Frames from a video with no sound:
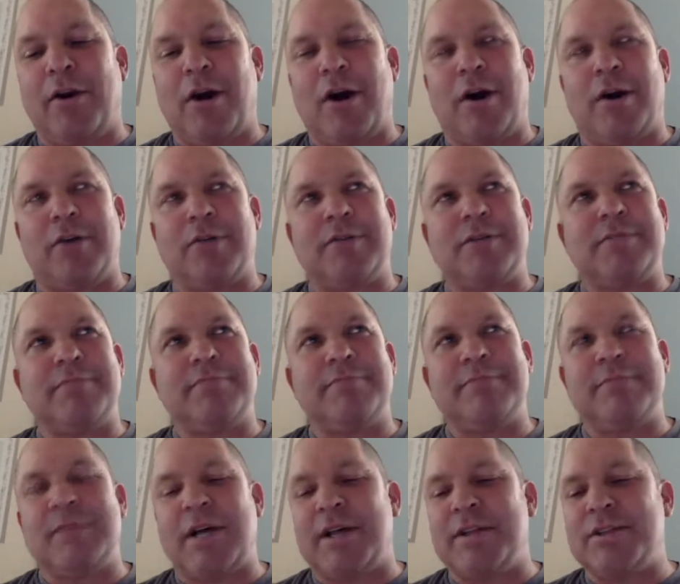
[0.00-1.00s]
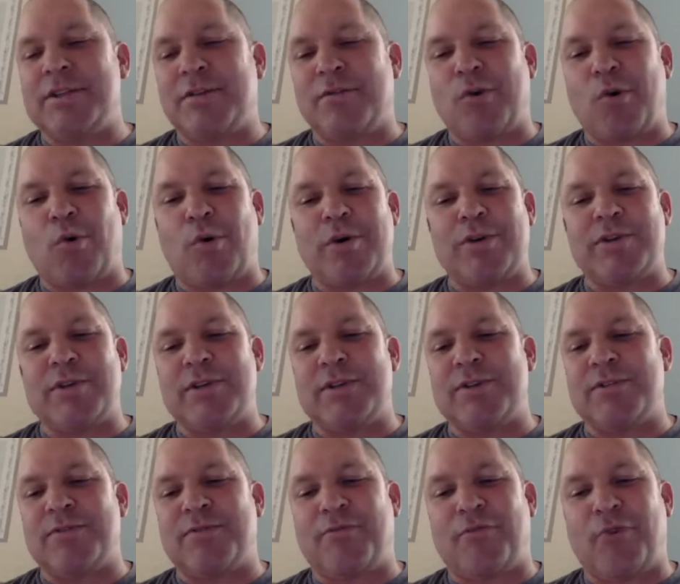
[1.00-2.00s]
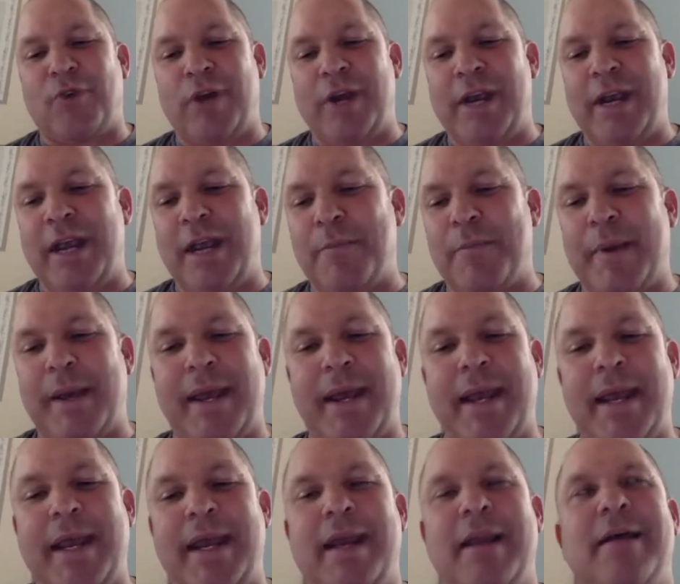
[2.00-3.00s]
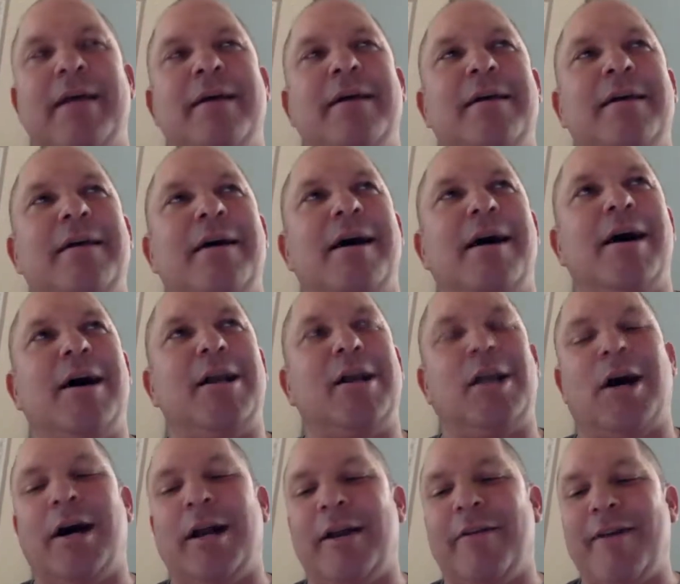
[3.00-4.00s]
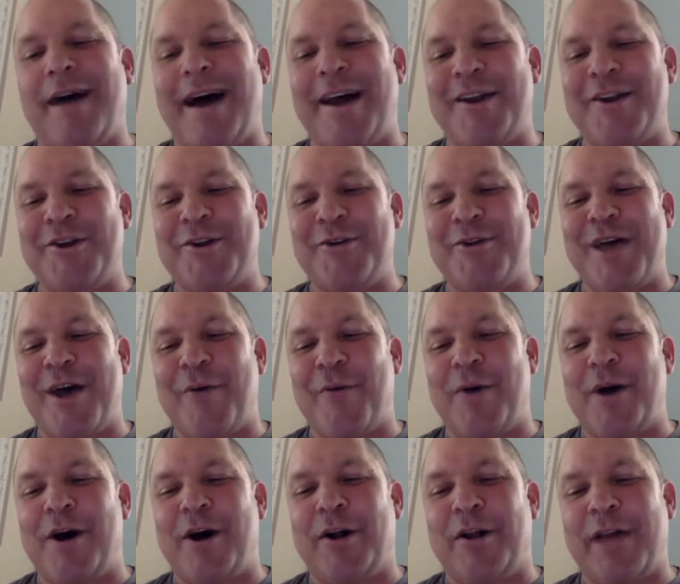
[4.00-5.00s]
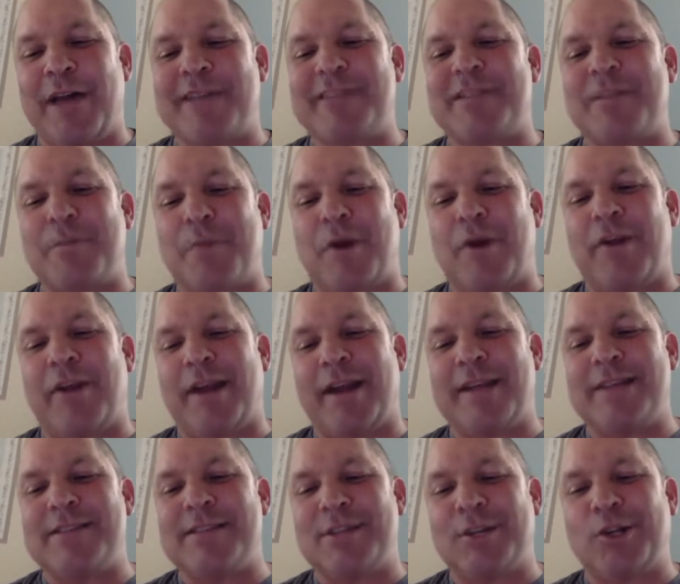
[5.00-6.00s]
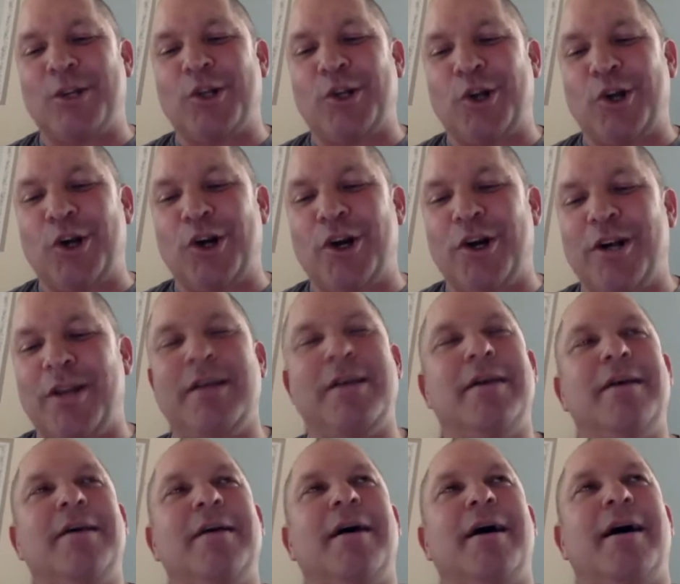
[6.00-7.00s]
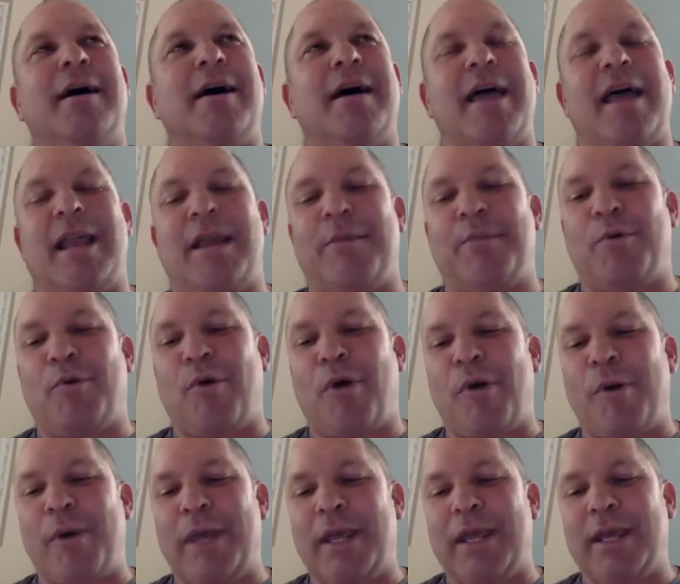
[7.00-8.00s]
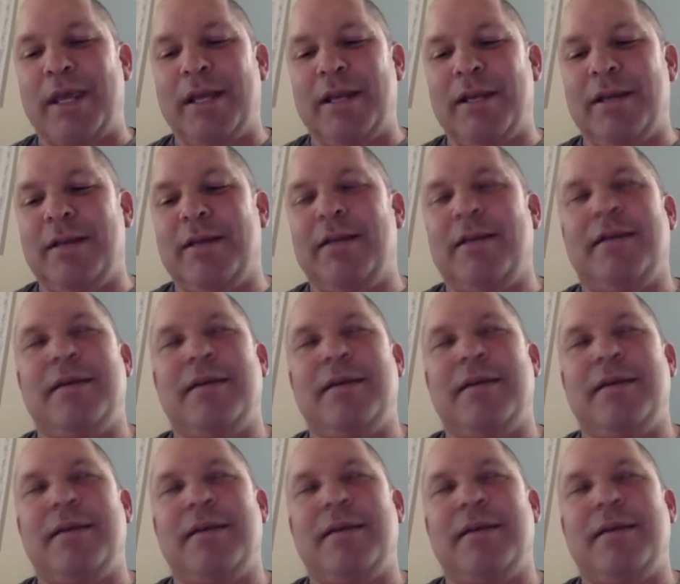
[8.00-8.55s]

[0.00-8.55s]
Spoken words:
And there are tons of courses, free and paid, online of how to do that well. That's the part that I still learn and am growing in.